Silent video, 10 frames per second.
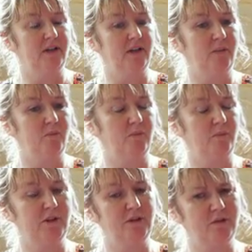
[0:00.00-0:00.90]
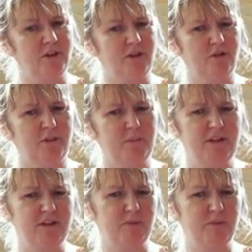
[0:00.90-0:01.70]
been looking a lot at peer